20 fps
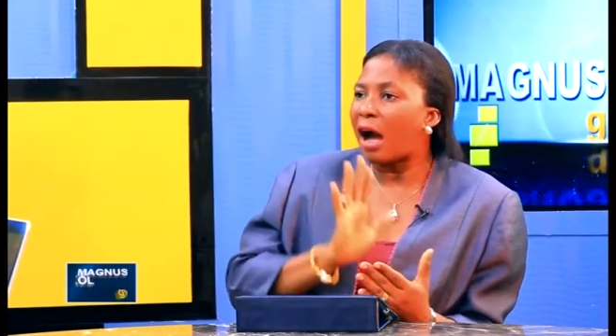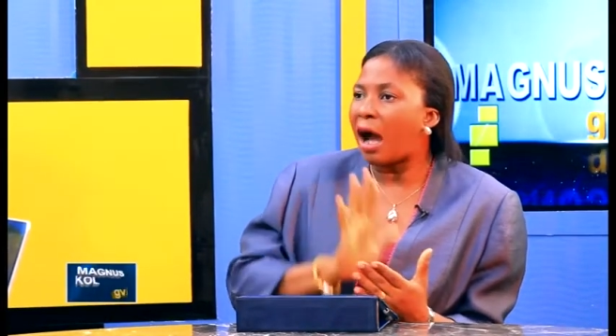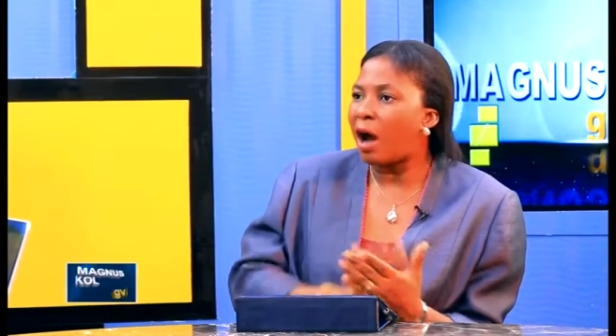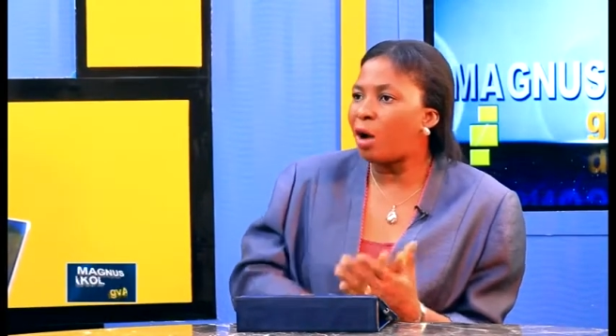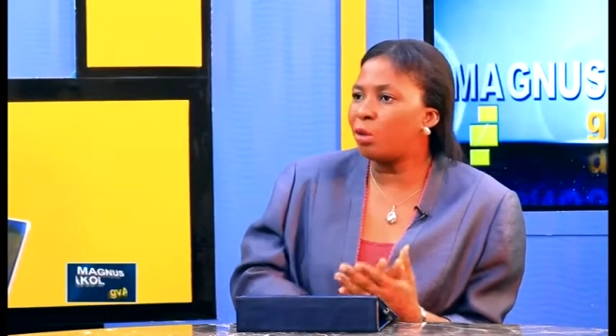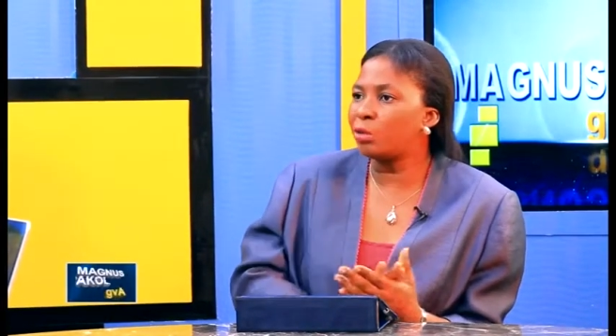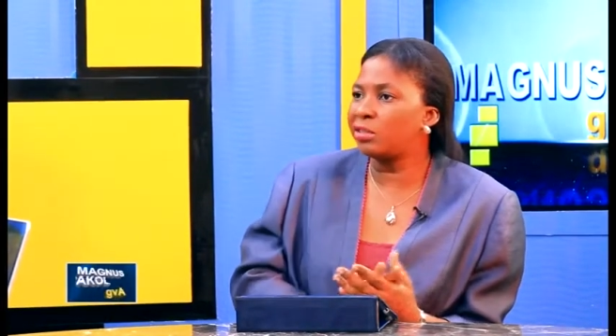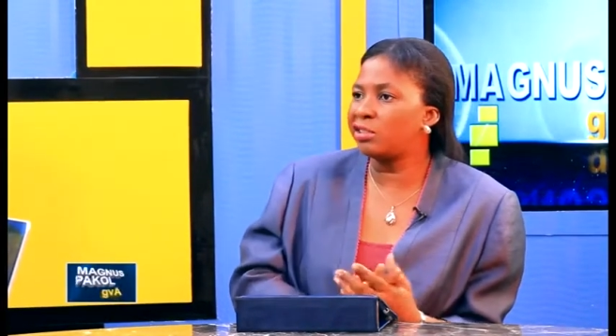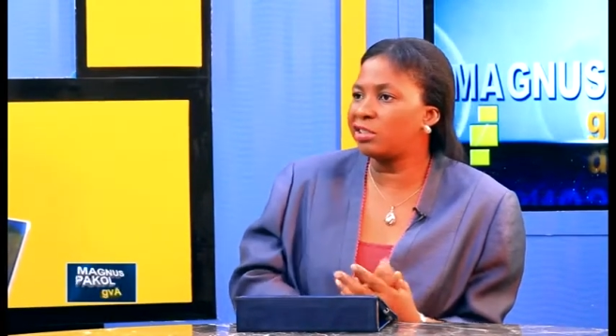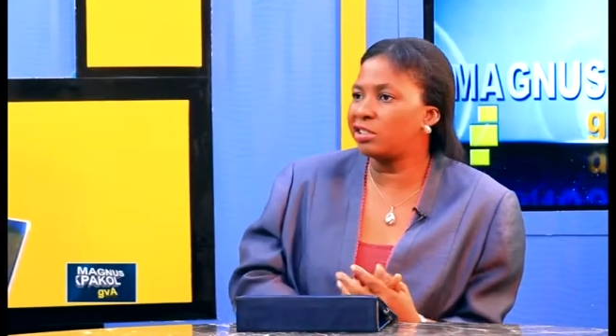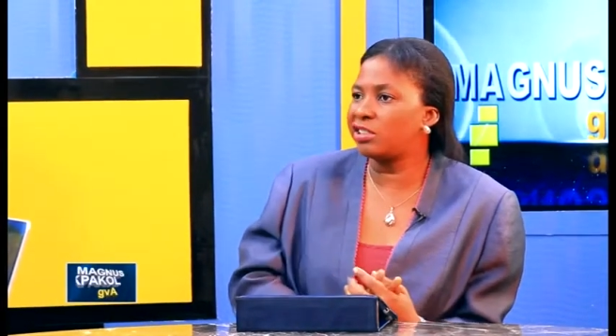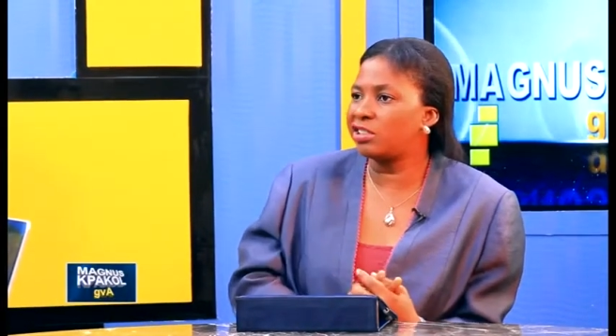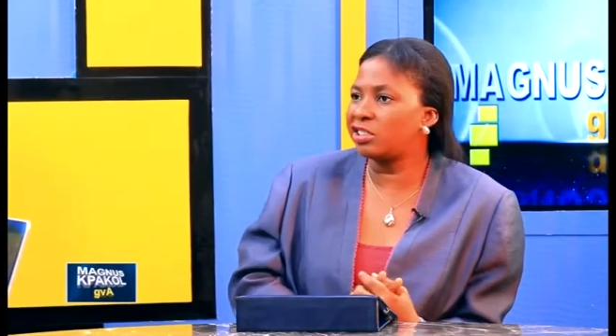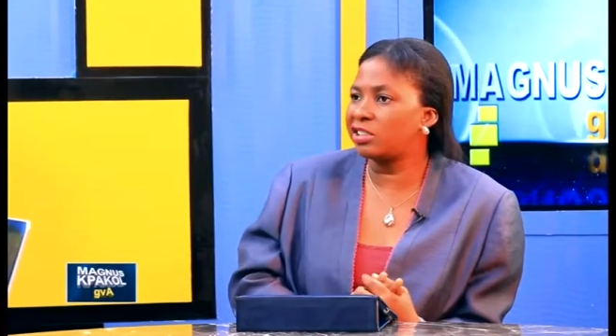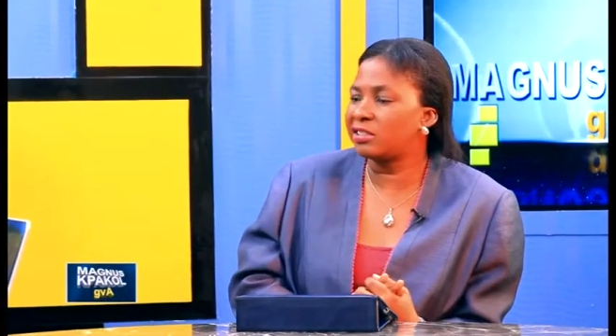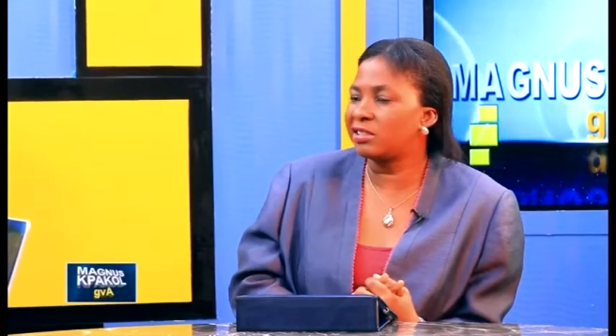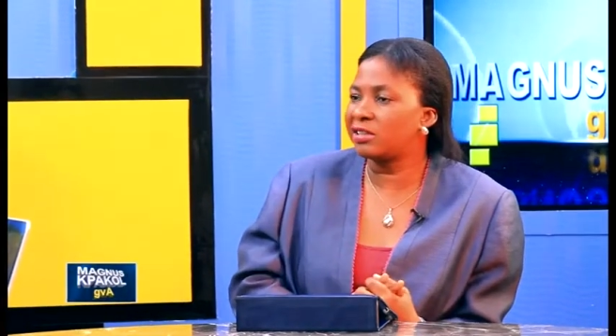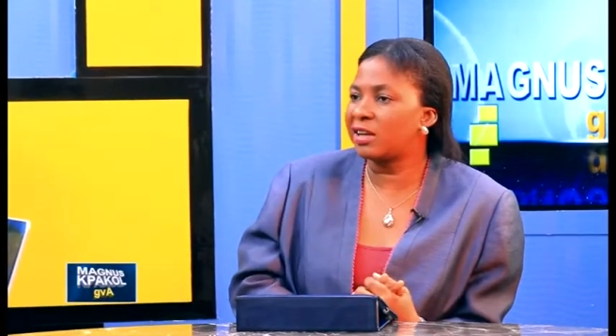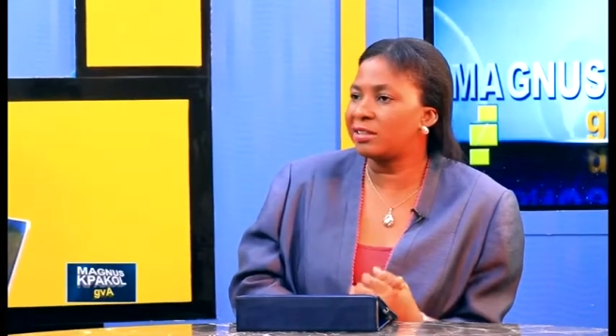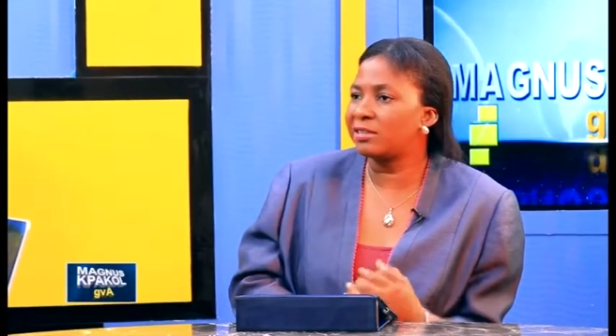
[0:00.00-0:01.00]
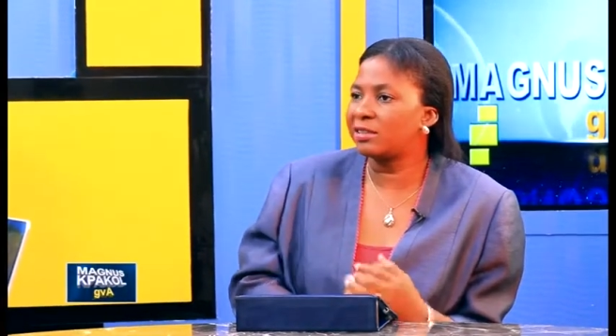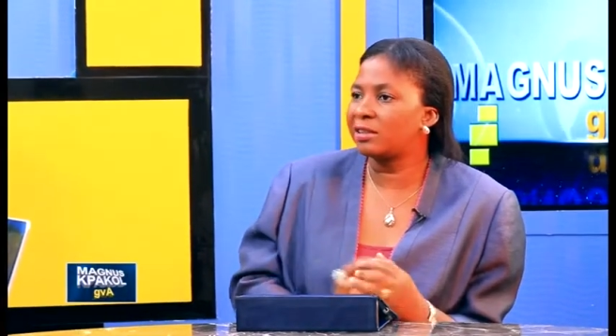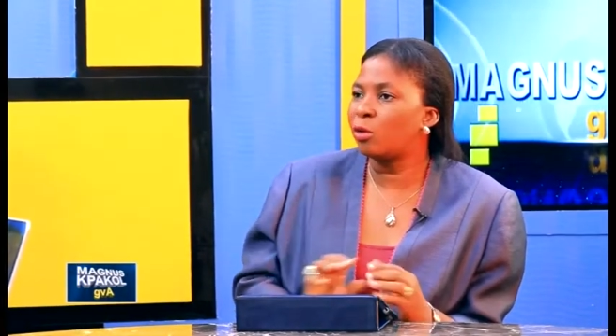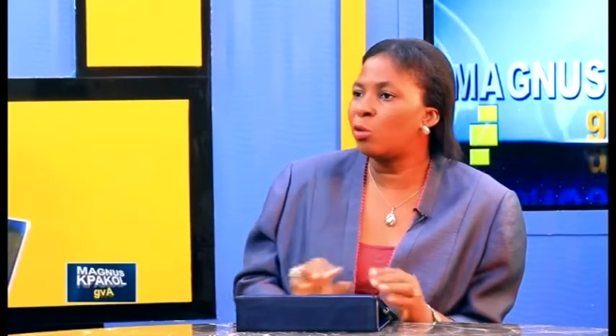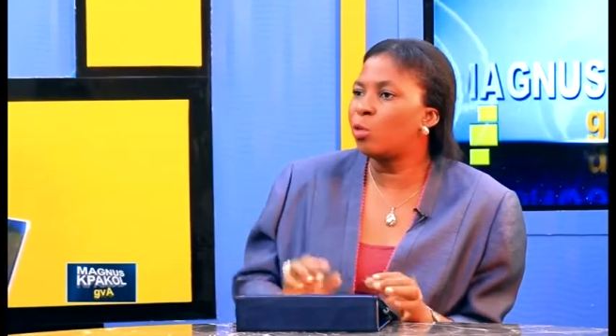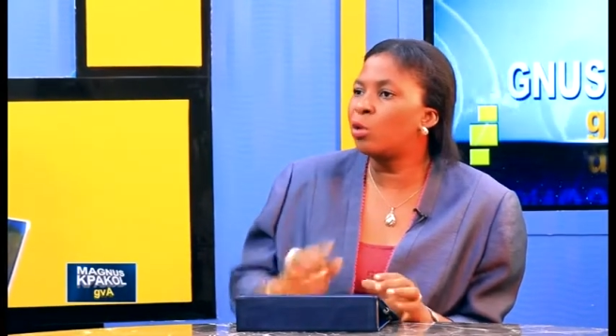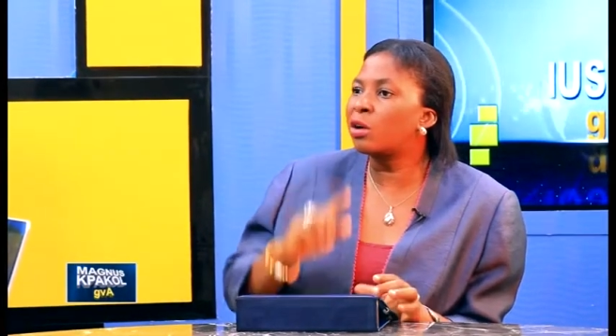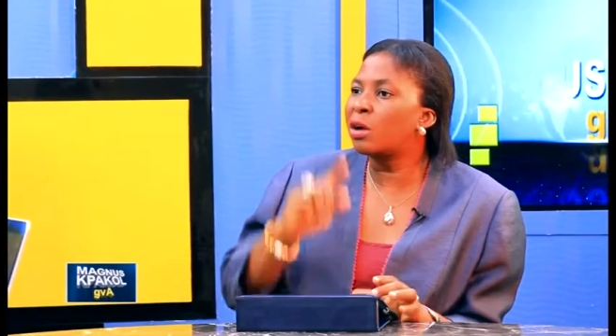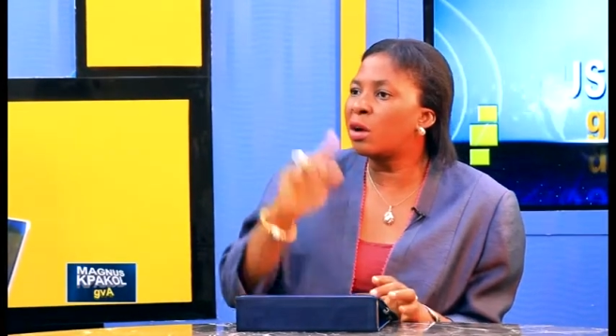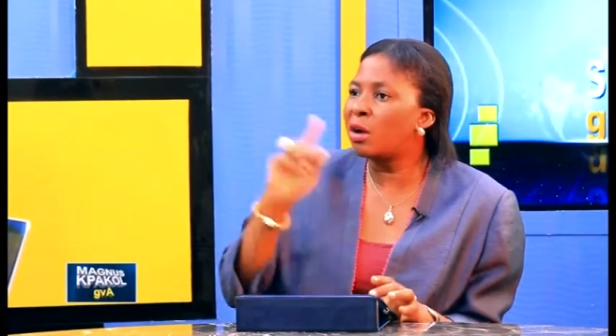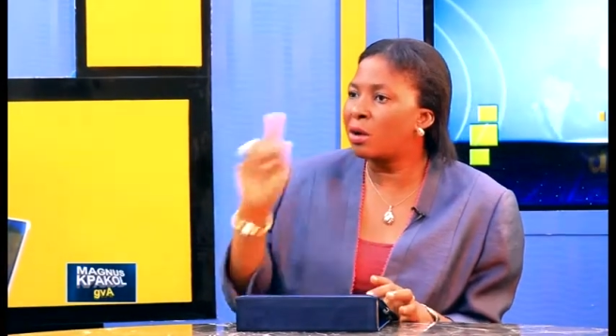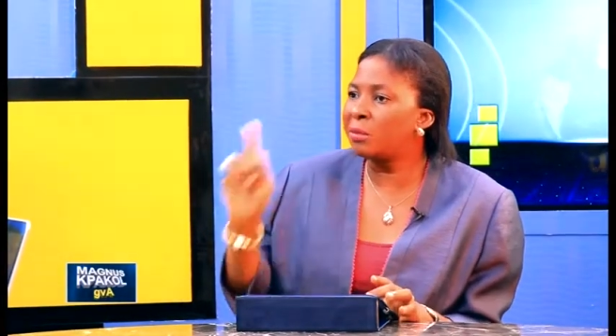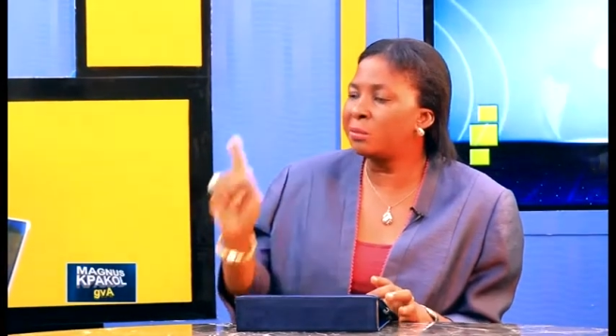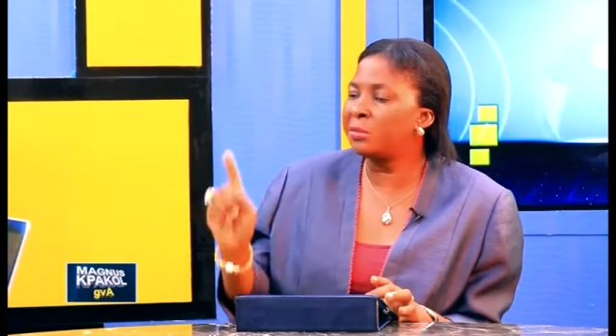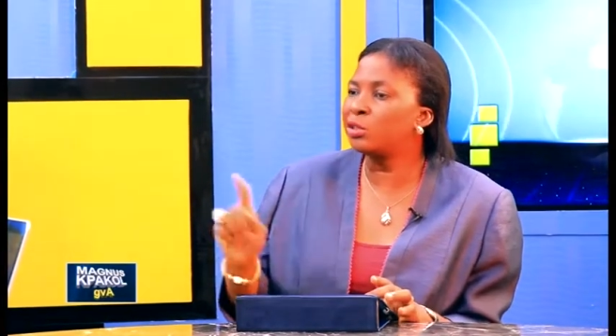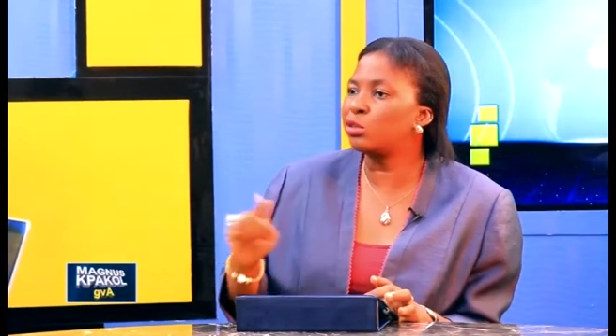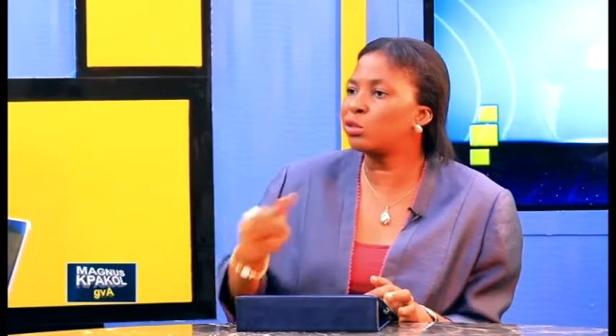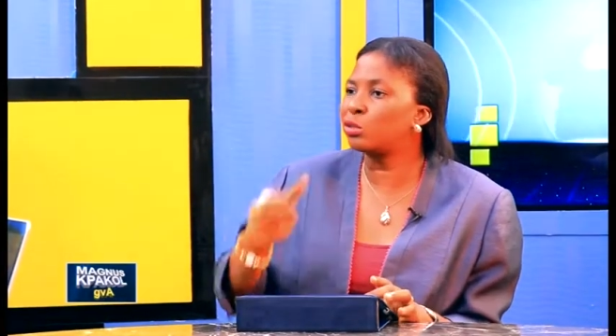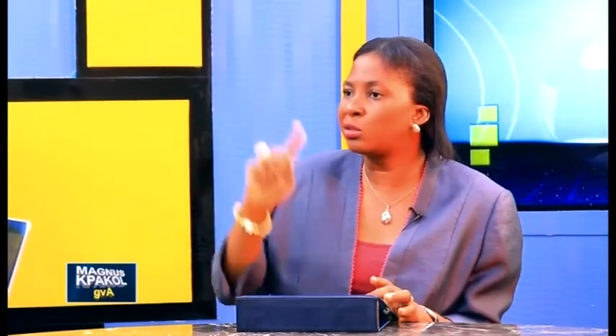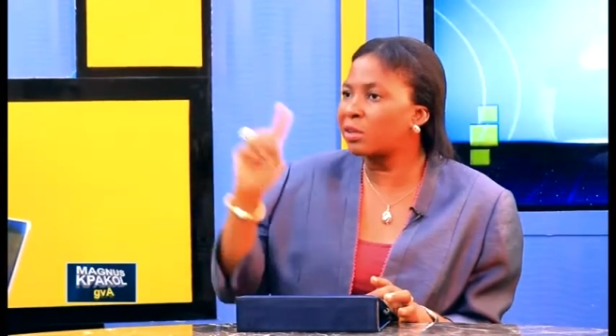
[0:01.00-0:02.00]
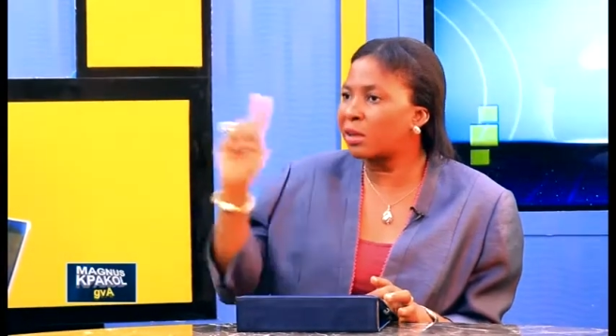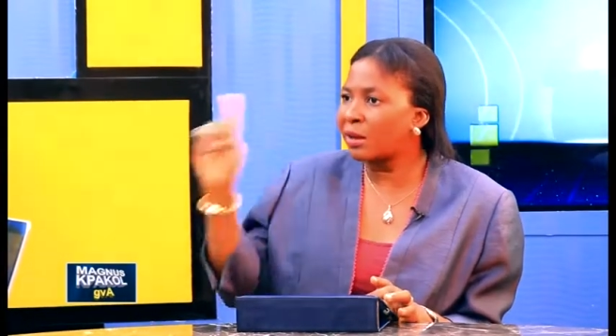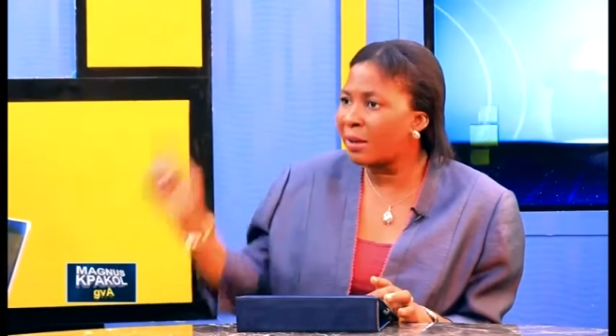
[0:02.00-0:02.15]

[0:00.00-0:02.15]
how the teachers that will come into the